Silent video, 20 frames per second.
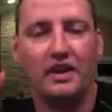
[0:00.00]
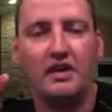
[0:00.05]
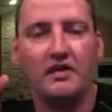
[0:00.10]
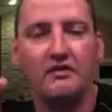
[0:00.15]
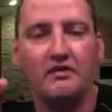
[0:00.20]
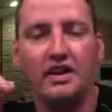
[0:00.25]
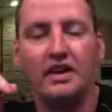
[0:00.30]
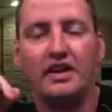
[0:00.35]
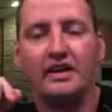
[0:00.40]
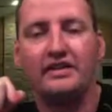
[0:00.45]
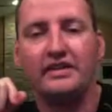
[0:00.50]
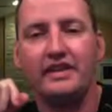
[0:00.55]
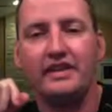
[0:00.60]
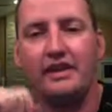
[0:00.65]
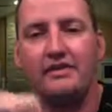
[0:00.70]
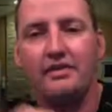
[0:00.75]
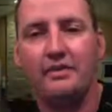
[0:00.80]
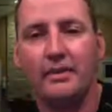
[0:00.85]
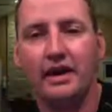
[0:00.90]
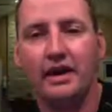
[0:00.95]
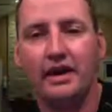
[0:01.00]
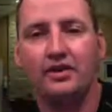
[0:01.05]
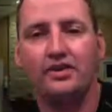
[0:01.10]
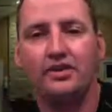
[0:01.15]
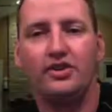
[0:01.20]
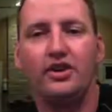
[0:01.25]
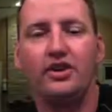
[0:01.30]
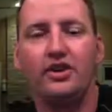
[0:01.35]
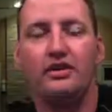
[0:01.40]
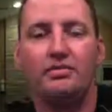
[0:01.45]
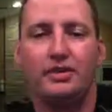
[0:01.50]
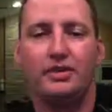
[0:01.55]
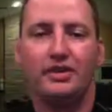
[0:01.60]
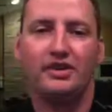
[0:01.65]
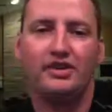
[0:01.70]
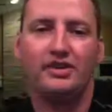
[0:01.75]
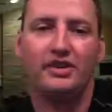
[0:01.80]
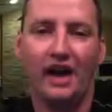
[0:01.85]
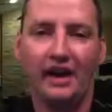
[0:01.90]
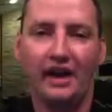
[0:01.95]
very excited for Microsoft
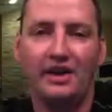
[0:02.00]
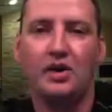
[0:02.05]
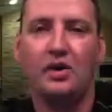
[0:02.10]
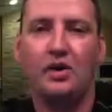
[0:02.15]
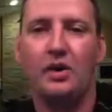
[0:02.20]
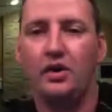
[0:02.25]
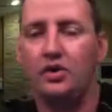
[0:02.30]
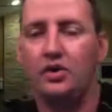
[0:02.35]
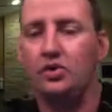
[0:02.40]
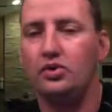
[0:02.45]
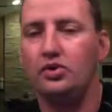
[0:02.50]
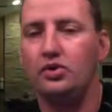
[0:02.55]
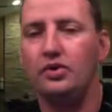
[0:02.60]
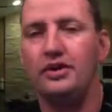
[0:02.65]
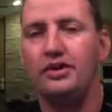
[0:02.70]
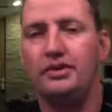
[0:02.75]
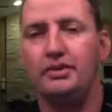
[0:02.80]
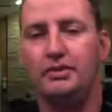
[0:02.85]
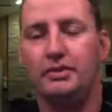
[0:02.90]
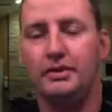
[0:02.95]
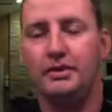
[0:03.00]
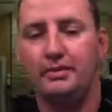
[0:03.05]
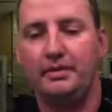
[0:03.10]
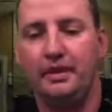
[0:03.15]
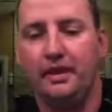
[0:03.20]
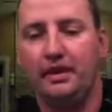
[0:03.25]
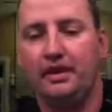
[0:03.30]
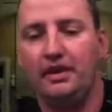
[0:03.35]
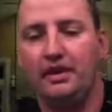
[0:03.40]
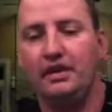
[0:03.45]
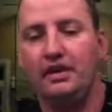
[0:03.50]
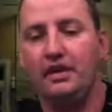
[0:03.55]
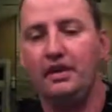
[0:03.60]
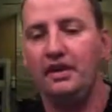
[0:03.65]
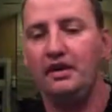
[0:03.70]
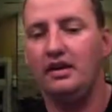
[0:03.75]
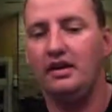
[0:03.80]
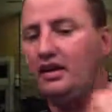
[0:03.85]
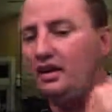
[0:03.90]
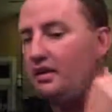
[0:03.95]
because I know how cool it is to be up there.
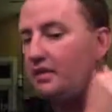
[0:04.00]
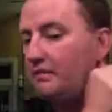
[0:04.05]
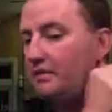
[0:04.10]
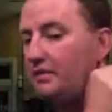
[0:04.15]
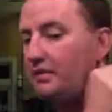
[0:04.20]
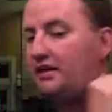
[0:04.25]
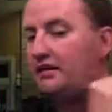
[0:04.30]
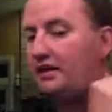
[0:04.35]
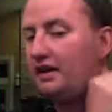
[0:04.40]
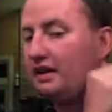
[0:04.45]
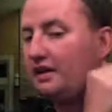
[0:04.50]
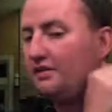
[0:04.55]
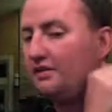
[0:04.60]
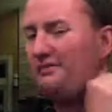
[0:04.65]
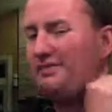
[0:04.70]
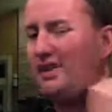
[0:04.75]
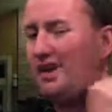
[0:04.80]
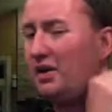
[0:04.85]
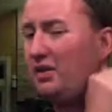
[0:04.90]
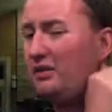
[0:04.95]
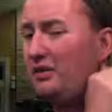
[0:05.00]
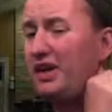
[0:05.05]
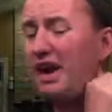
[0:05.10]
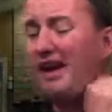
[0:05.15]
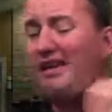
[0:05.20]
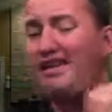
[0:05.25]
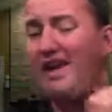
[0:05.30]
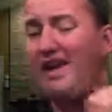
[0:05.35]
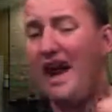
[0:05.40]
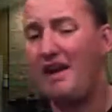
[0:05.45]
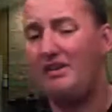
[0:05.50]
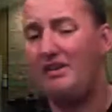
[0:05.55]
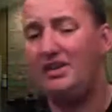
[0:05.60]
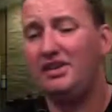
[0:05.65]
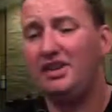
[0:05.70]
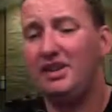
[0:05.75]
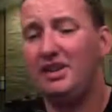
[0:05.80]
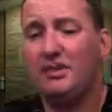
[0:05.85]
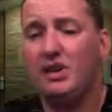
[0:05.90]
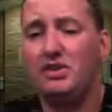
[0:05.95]
But, if you guys haven't
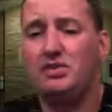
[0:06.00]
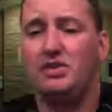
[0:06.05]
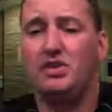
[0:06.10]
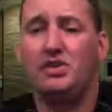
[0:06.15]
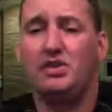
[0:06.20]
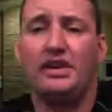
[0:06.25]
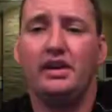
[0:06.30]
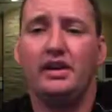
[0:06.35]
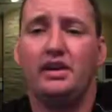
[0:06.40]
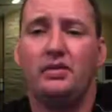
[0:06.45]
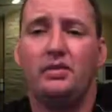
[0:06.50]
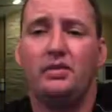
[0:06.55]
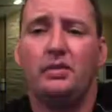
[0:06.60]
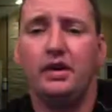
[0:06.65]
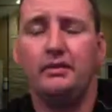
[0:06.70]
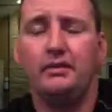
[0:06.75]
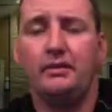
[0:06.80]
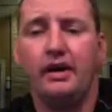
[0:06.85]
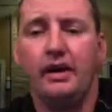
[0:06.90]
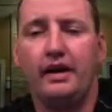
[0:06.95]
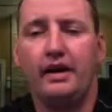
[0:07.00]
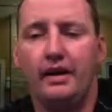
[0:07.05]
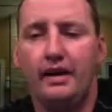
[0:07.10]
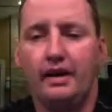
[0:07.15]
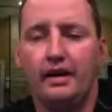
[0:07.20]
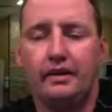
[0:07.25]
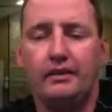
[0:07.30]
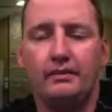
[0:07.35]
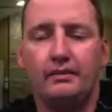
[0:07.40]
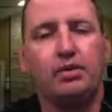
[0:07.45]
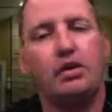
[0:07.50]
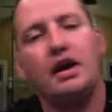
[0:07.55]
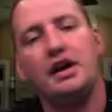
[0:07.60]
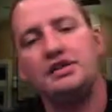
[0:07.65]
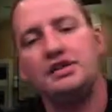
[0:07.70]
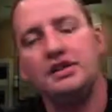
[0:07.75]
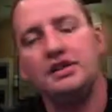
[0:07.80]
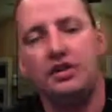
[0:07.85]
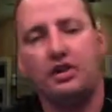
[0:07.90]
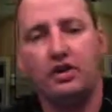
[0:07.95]
done much with Lync, one of my
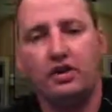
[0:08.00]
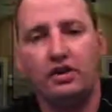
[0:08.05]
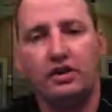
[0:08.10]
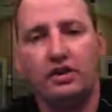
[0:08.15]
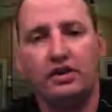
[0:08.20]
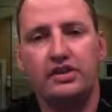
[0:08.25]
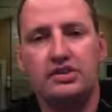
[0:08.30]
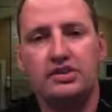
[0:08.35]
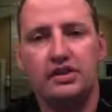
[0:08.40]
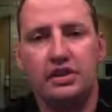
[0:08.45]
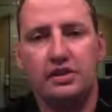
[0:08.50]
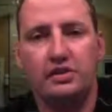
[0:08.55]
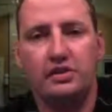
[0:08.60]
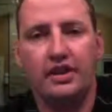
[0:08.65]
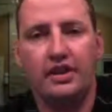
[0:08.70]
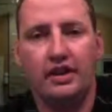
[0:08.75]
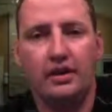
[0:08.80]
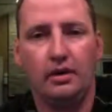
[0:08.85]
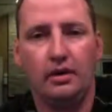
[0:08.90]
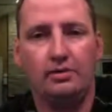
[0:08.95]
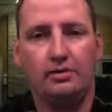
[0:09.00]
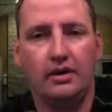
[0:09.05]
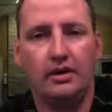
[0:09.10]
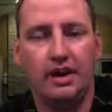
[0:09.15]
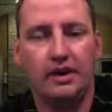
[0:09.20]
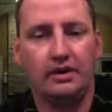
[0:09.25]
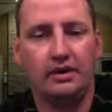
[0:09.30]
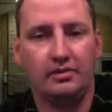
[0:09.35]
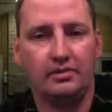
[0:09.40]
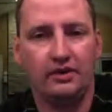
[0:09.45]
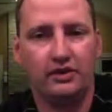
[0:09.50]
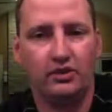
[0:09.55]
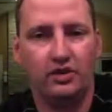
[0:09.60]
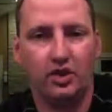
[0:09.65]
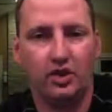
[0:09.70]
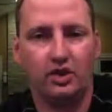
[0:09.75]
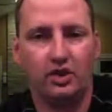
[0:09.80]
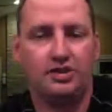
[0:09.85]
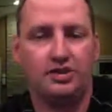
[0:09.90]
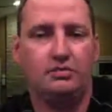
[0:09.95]
projects earlier this year was I helped Rackspace
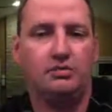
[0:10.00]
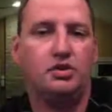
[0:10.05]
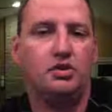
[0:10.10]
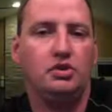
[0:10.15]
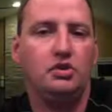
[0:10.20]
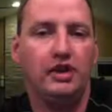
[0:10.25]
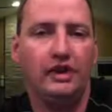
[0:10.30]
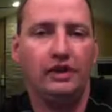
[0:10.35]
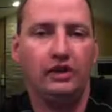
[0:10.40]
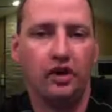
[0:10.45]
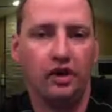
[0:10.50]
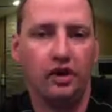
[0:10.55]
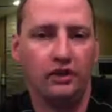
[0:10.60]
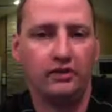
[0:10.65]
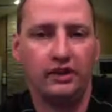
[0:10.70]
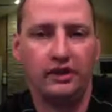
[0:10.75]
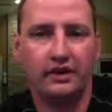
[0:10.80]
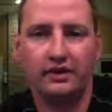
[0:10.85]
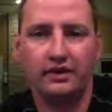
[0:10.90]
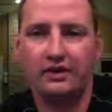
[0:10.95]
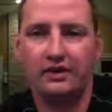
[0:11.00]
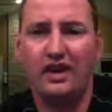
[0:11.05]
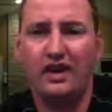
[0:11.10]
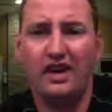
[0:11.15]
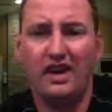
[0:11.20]
launch some new Lync offerings.